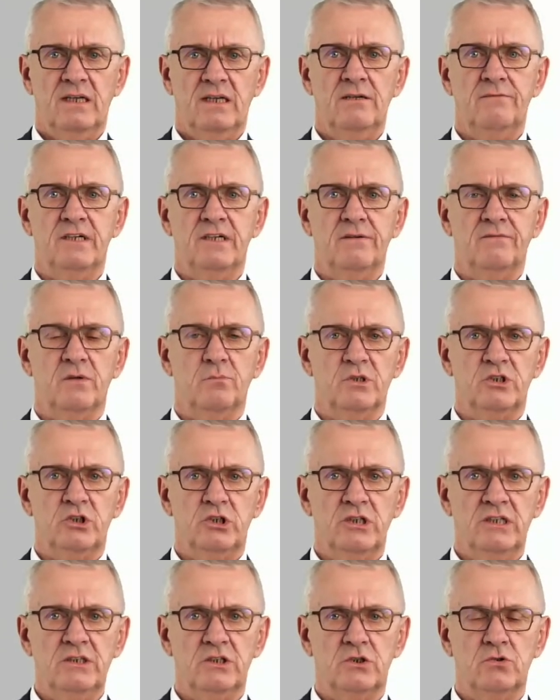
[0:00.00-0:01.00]
even if the
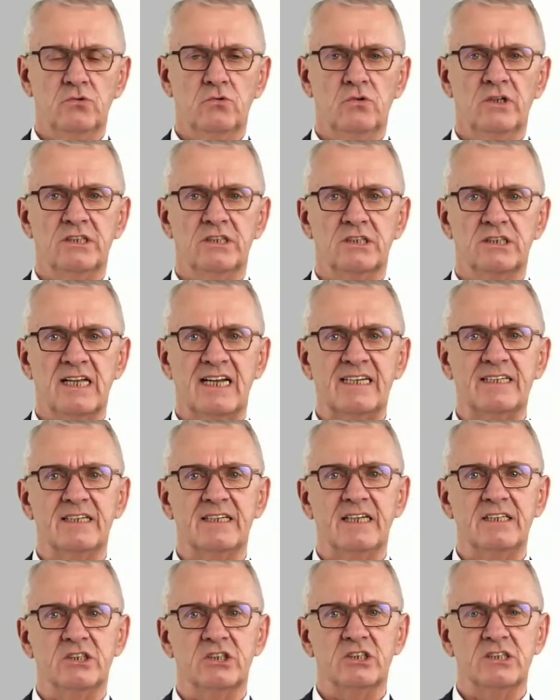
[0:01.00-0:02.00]
machine tool is
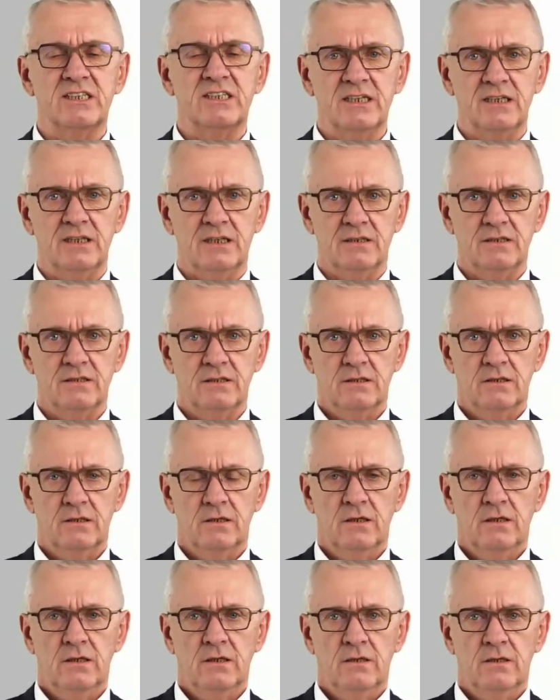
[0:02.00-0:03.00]
standing still
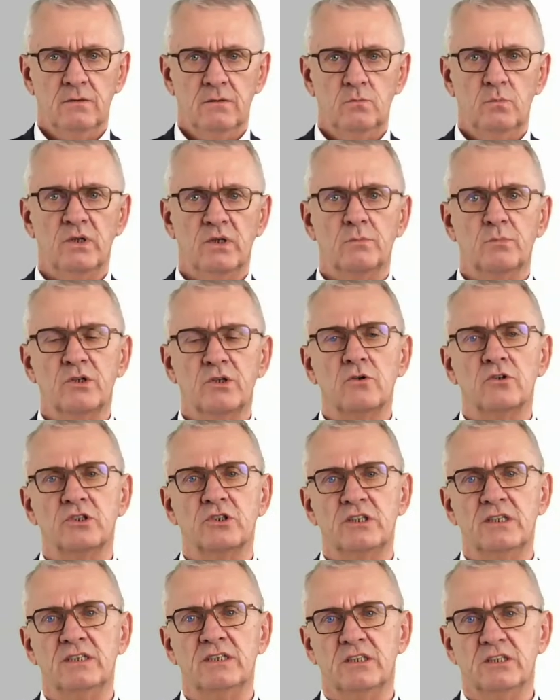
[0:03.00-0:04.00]

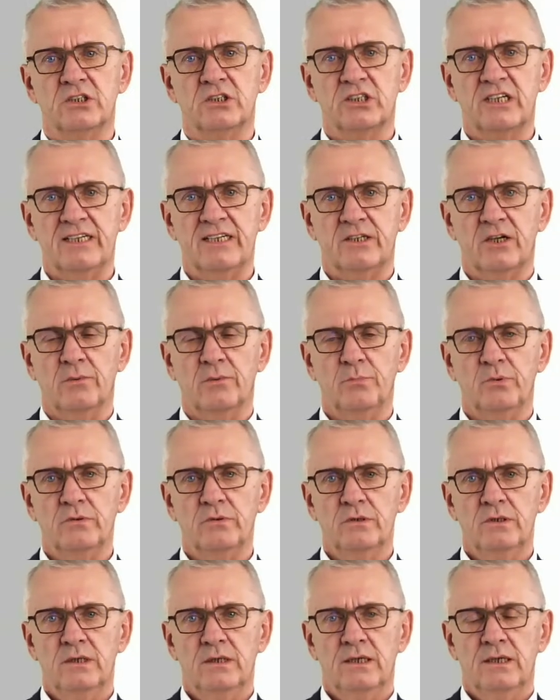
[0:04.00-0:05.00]
because she's in setup,
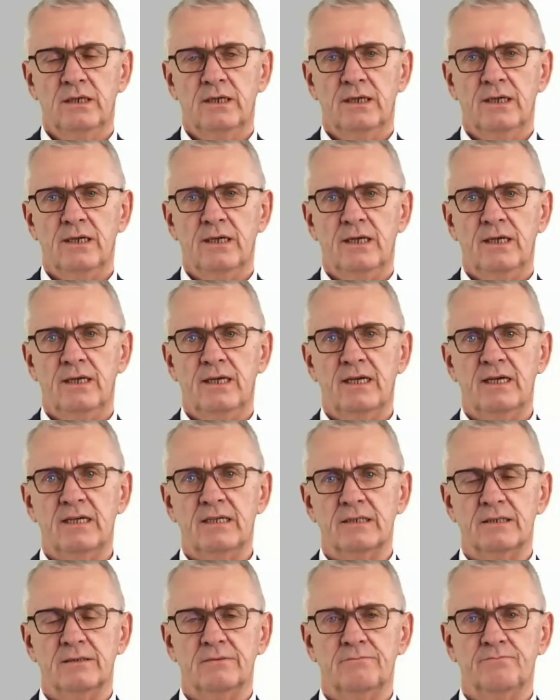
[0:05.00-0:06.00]

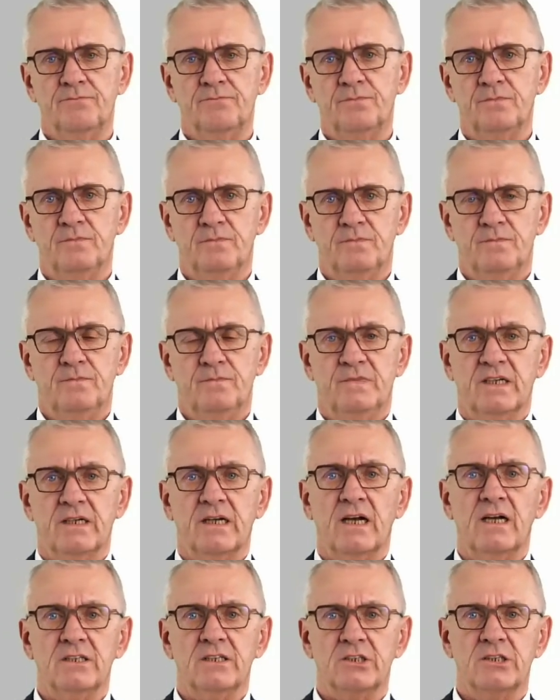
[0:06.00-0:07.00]

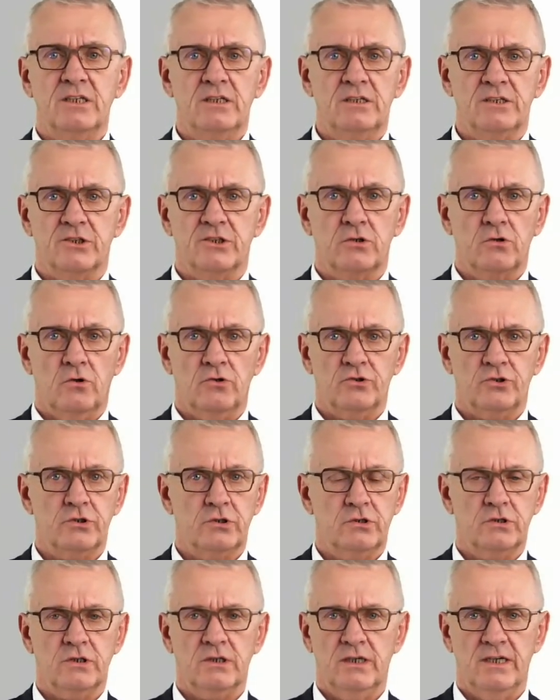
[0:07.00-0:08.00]
there are still
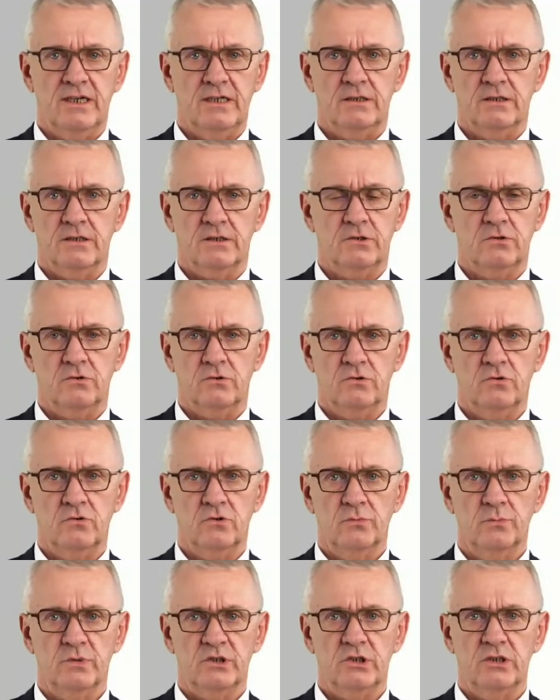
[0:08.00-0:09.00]
costs related
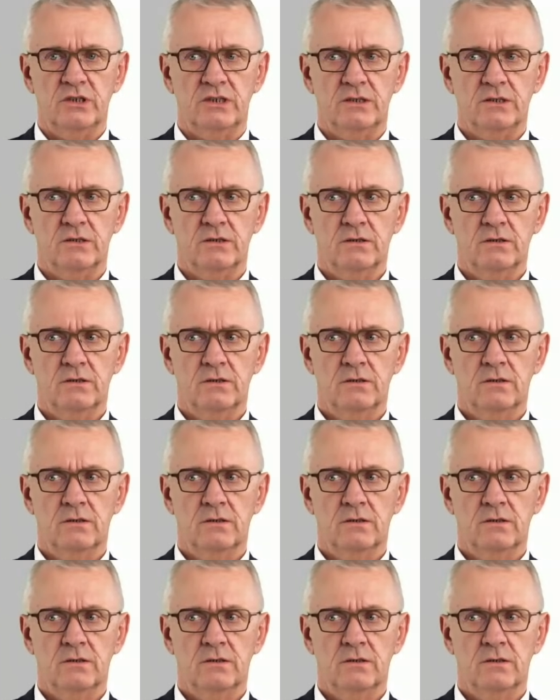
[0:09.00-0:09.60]
to the machine.